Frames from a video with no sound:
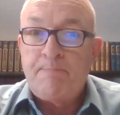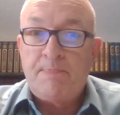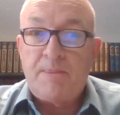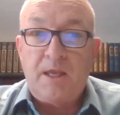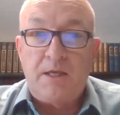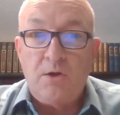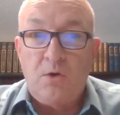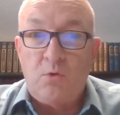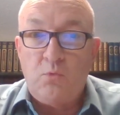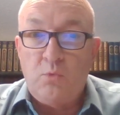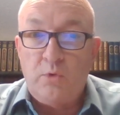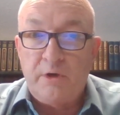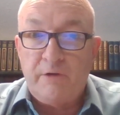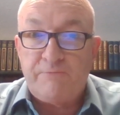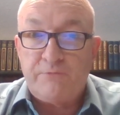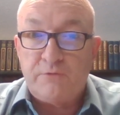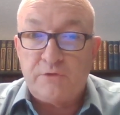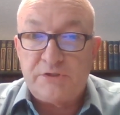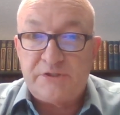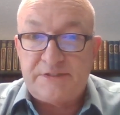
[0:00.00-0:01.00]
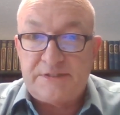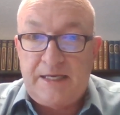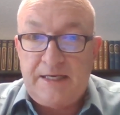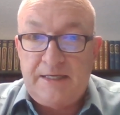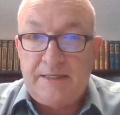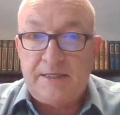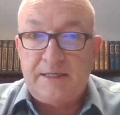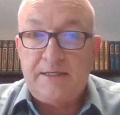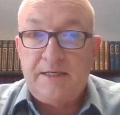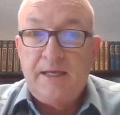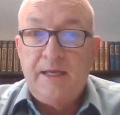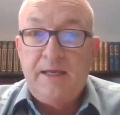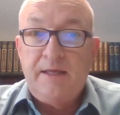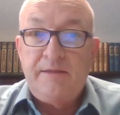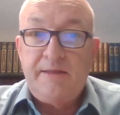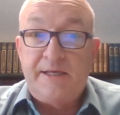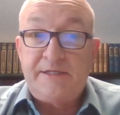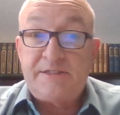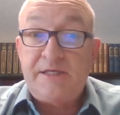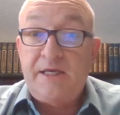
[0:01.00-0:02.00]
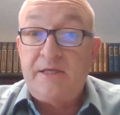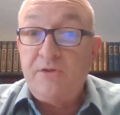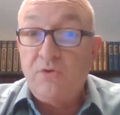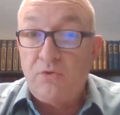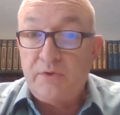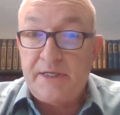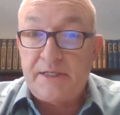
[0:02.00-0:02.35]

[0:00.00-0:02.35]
They don't want to forsake it. They say they'll